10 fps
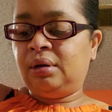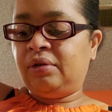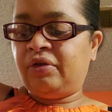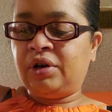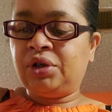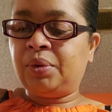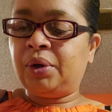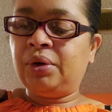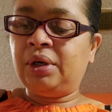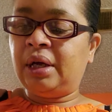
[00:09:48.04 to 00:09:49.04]
The French
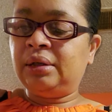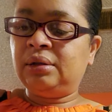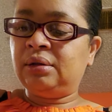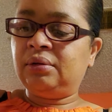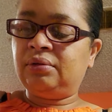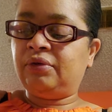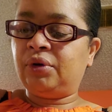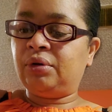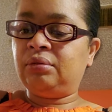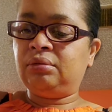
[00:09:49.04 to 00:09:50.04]
word, yes,
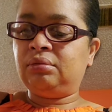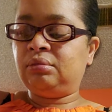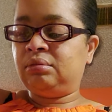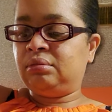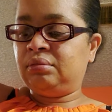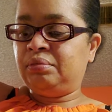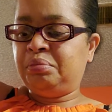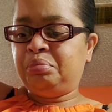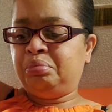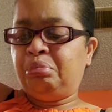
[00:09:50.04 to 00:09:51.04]
for
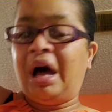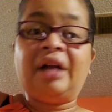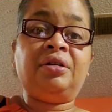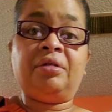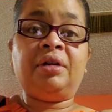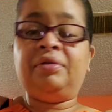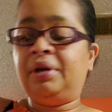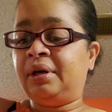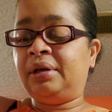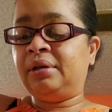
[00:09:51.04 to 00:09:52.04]
hot
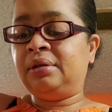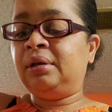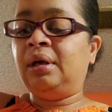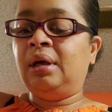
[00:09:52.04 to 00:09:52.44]
gravy, I guess.